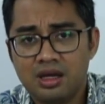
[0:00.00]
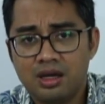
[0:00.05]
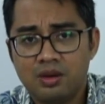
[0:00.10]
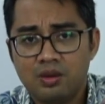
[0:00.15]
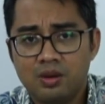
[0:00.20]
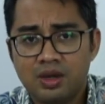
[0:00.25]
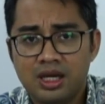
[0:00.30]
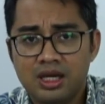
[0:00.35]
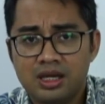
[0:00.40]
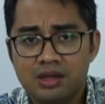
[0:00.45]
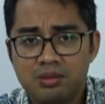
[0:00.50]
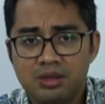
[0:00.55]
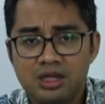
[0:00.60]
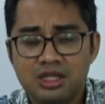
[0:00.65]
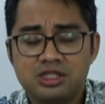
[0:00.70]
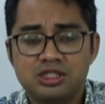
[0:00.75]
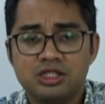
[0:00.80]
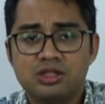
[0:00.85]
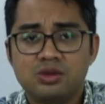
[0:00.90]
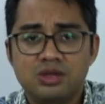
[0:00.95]
when a
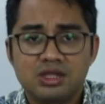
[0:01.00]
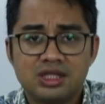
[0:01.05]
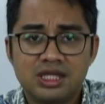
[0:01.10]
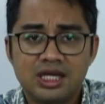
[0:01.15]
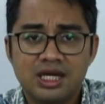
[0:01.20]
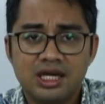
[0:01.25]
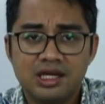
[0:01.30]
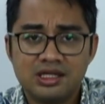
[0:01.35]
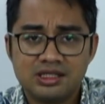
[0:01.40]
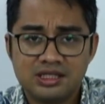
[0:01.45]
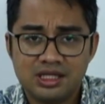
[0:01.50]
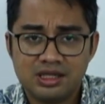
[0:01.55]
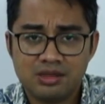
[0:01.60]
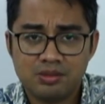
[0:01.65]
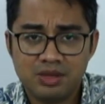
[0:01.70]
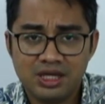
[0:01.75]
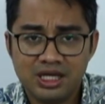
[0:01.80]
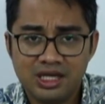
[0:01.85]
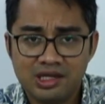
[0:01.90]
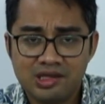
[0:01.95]
military coup d'etat has taken
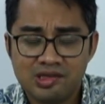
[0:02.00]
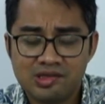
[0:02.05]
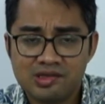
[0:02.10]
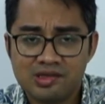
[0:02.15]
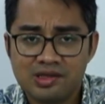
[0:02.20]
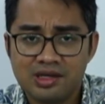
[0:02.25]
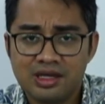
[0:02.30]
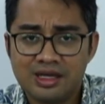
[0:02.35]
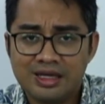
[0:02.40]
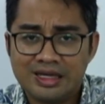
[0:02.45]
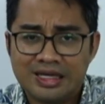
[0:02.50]
place.